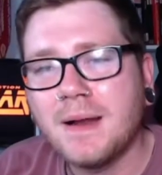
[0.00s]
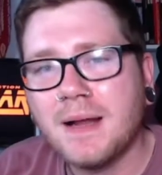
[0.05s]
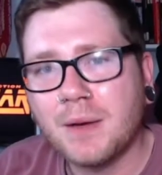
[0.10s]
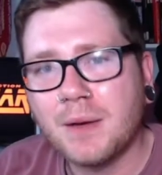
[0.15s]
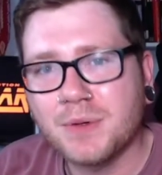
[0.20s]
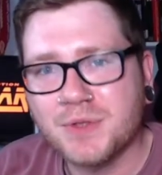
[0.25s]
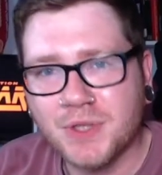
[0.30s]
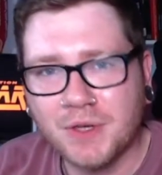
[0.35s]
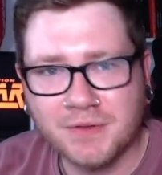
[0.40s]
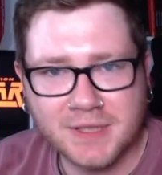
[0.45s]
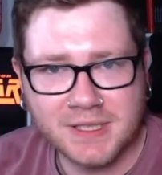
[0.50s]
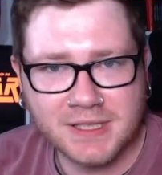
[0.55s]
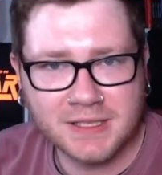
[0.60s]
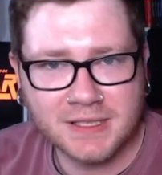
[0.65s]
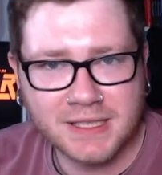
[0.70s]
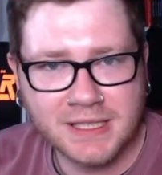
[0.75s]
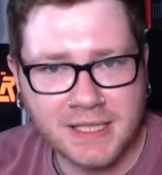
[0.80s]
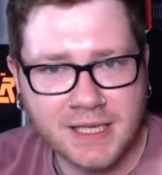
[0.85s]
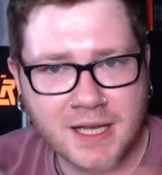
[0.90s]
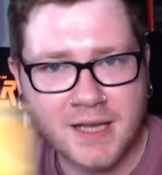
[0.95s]
I was
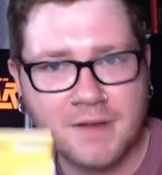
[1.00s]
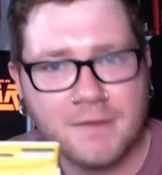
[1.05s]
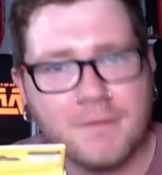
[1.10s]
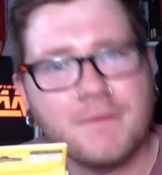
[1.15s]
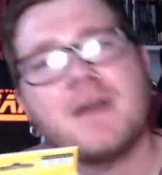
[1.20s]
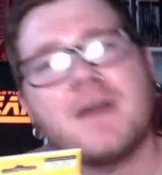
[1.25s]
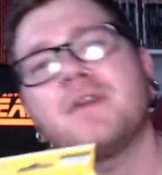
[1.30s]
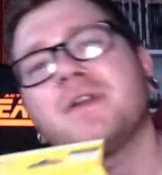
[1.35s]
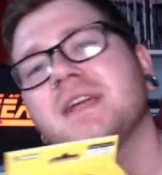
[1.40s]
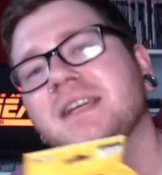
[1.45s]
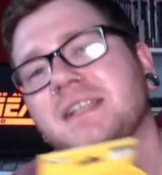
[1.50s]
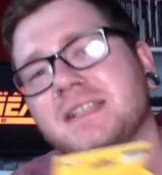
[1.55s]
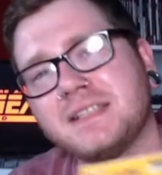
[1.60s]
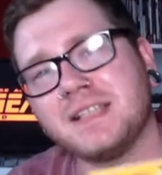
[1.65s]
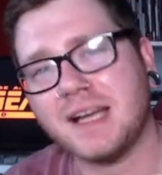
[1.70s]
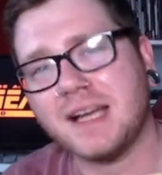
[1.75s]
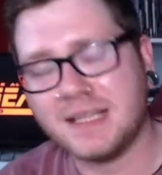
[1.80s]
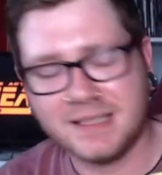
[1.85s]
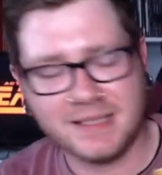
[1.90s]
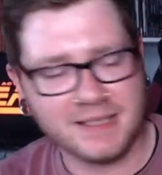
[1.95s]
obviously very
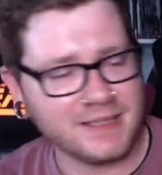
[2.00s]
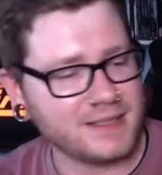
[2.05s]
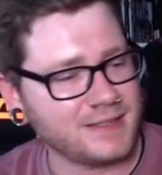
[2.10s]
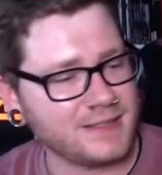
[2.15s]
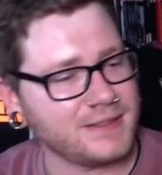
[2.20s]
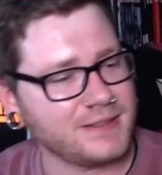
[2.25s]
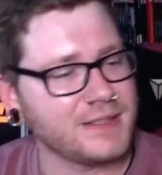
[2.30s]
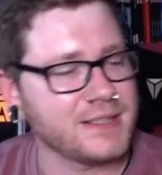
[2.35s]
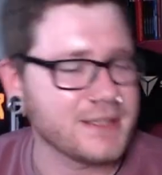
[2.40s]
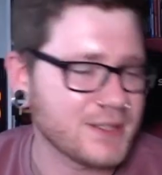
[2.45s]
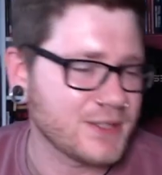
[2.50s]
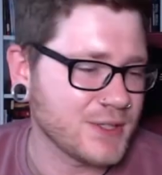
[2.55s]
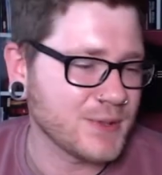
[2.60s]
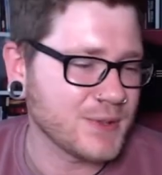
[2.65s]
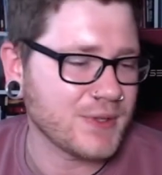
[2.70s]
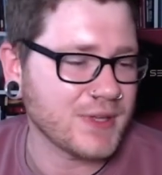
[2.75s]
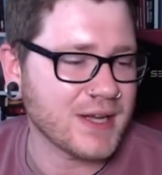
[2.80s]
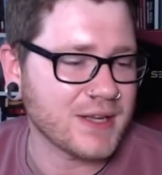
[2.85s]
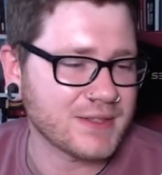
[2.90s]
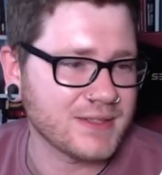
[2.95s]
excited in
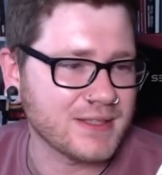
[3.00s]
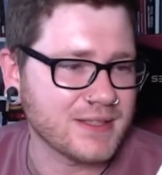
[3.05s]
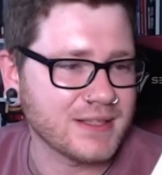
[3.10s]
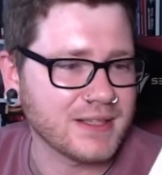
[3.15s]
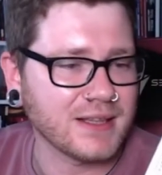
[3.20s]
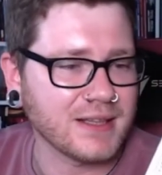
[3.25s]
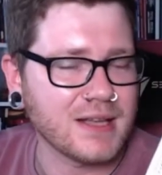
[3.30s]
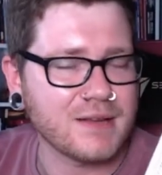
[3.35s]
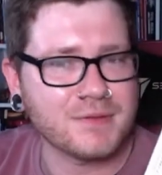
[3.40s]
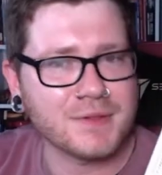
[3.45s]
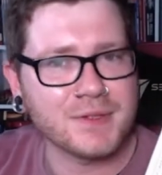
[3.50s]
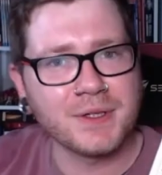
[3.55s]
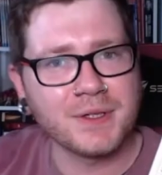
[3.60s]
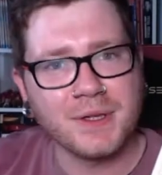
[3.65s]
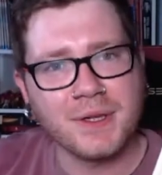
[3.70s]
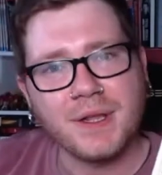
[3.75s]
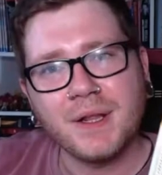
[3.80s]
2011